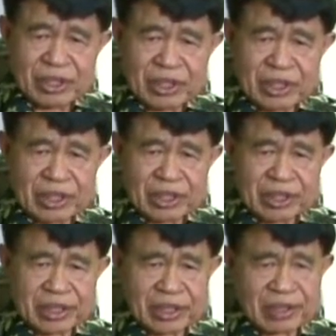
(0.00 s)

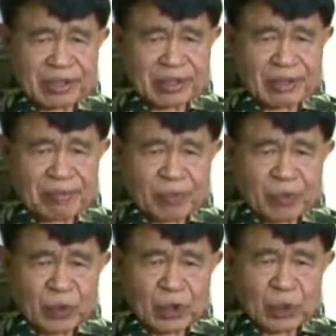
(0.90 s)

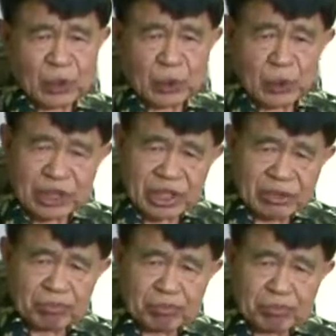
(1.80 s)
do
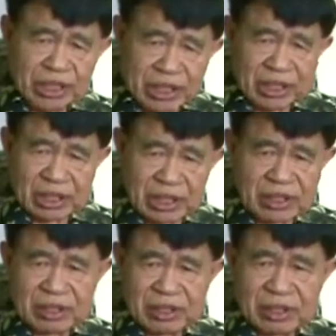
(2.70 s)
not mingle
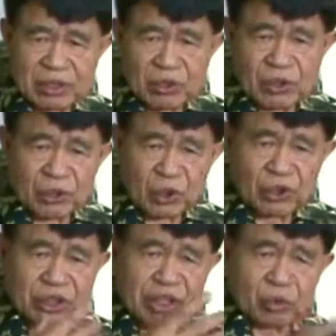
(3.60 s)
on
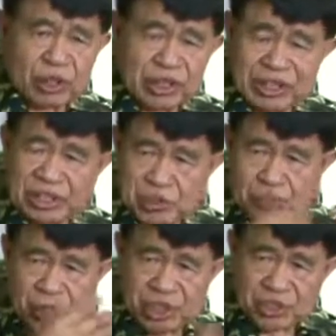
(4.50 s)
those that were not
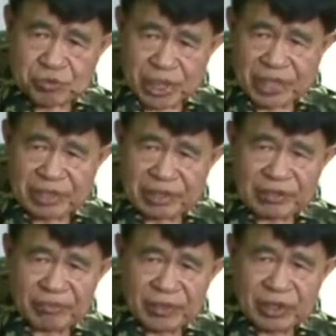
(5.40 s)
inspired.
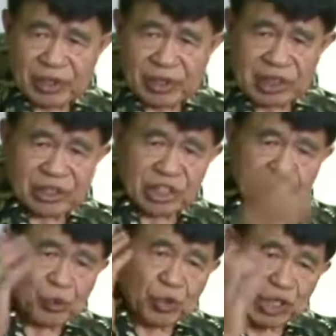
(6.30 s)
That is
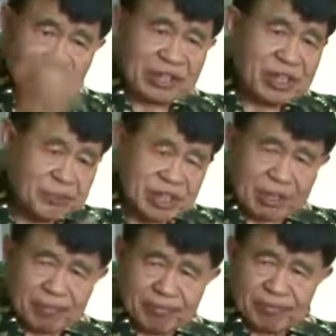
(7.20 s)
for God
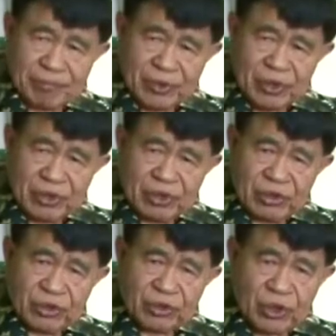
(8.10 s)
Himself.
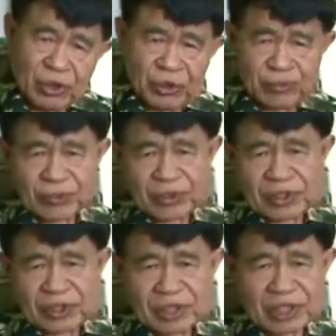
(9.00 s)
So,
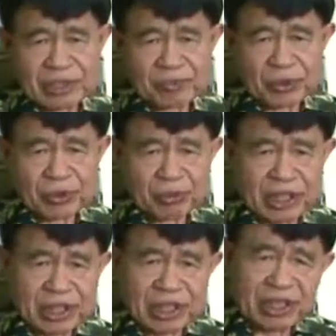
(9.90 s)
if you
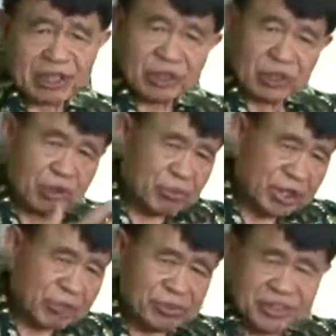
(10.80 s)
mingle, you
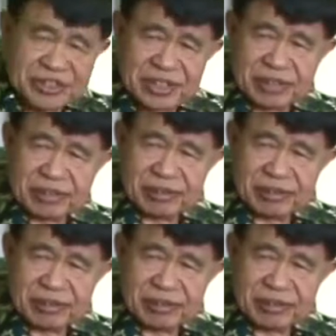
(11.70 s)
become crazy.